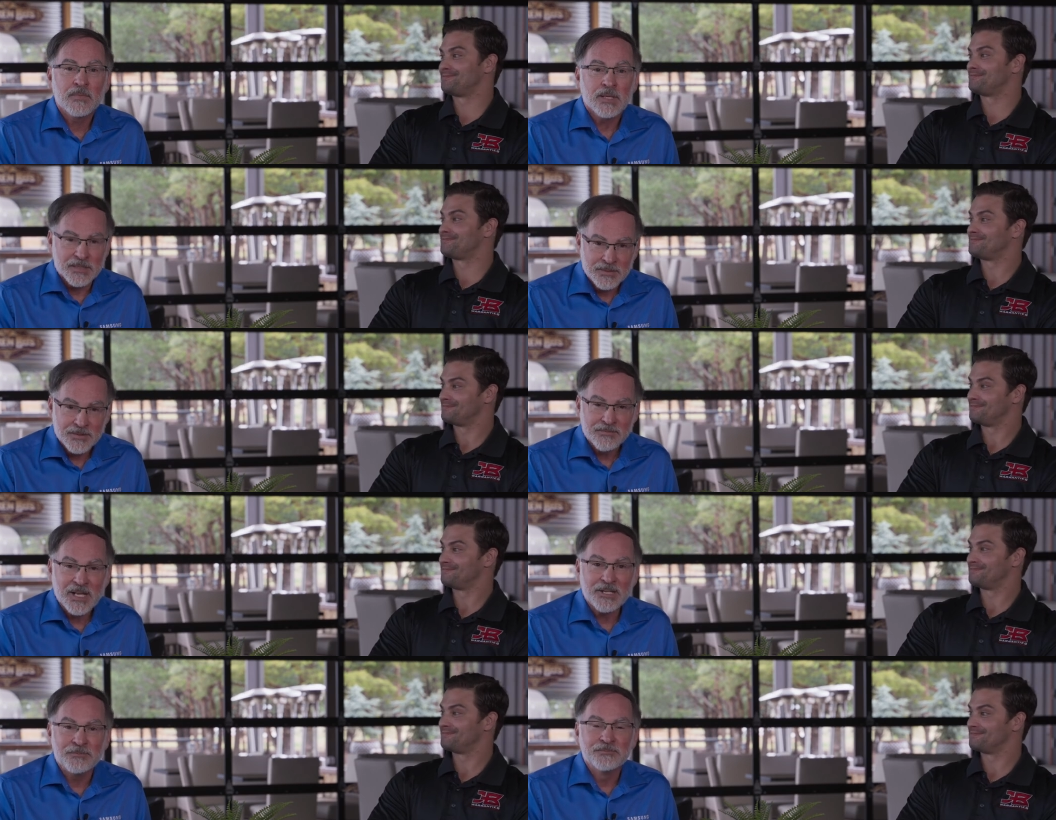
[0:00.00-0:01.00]

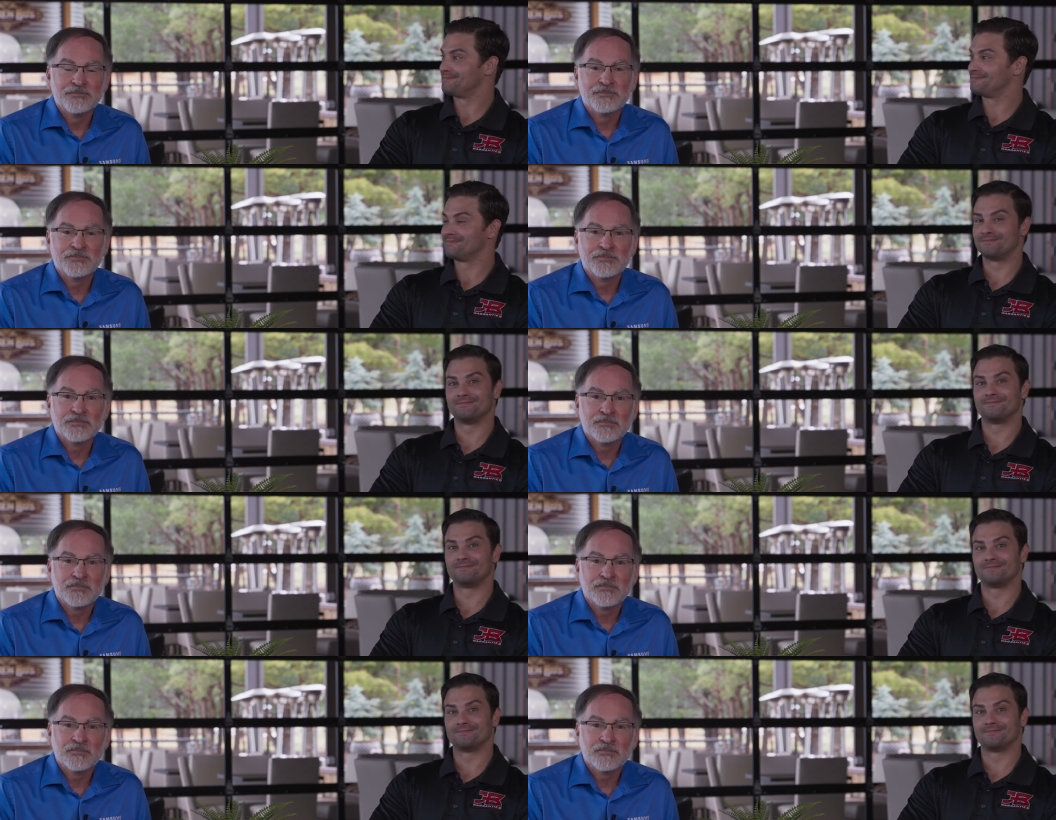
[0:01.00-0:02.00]

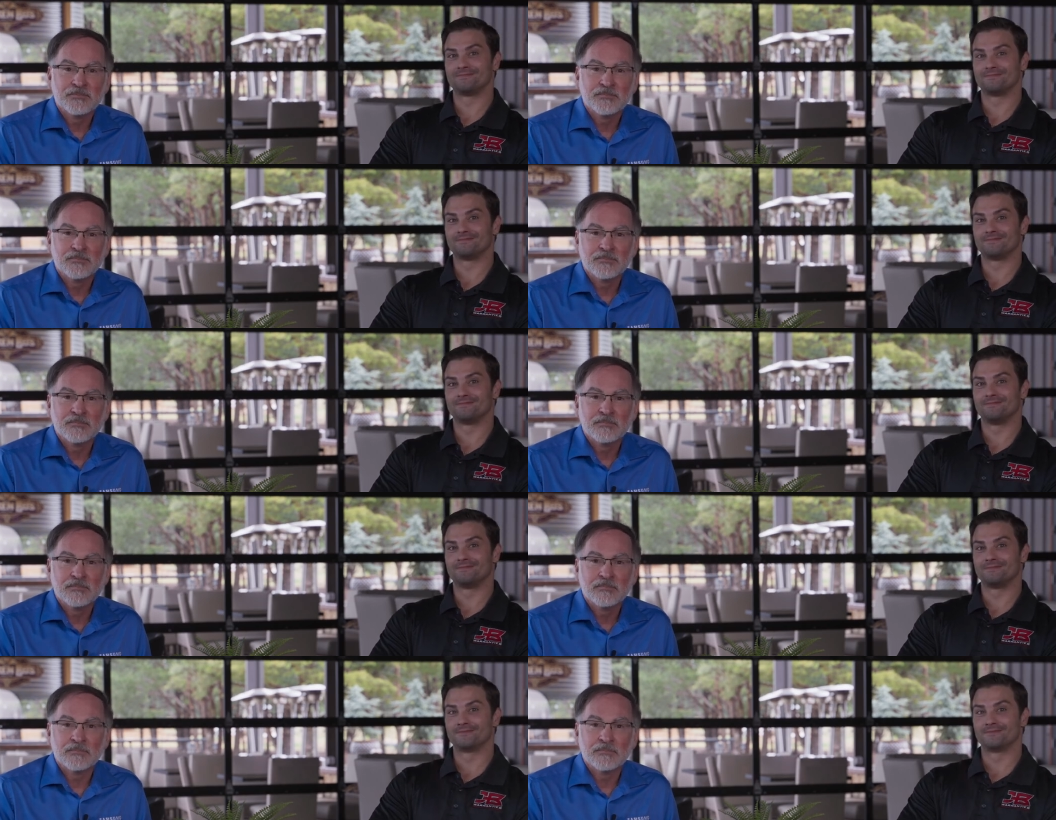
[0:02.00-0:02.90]
[no speech]